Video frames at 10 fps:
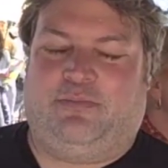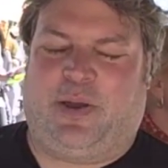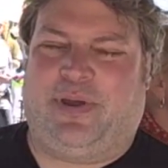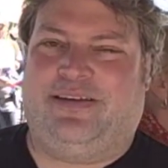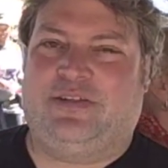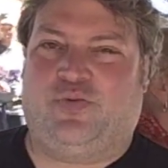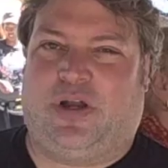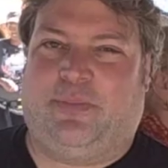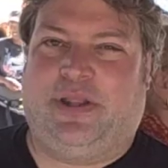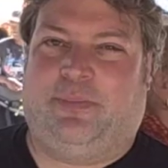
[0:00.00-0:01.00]
My parents
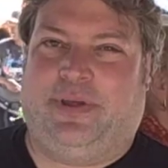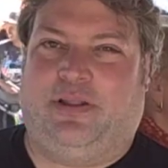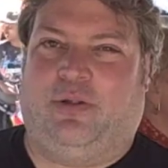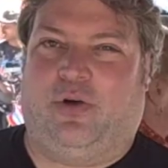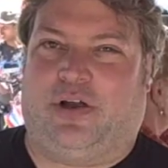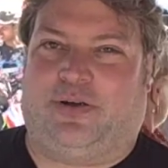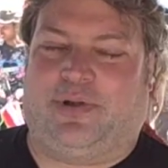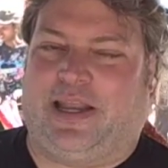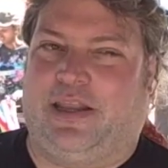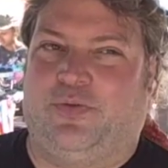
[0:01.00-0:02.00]
wanted me to be a lawyer,
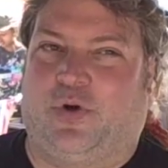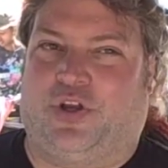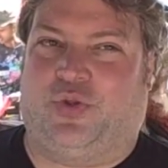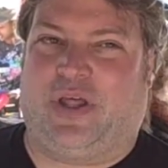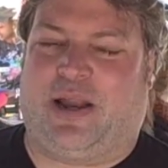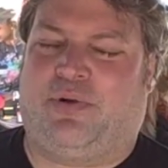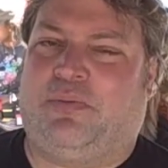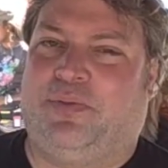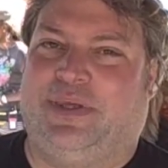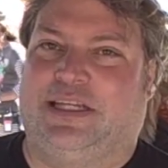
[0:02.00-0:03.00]
but I didn't want to do that. I'd
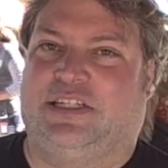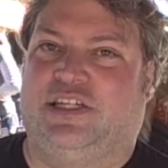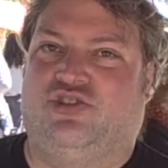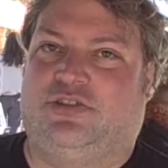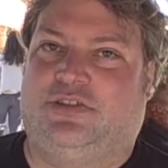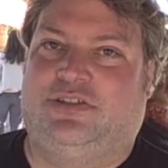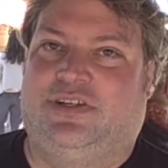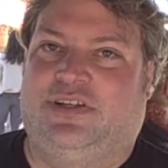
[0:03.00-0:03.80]
probably be a teacher.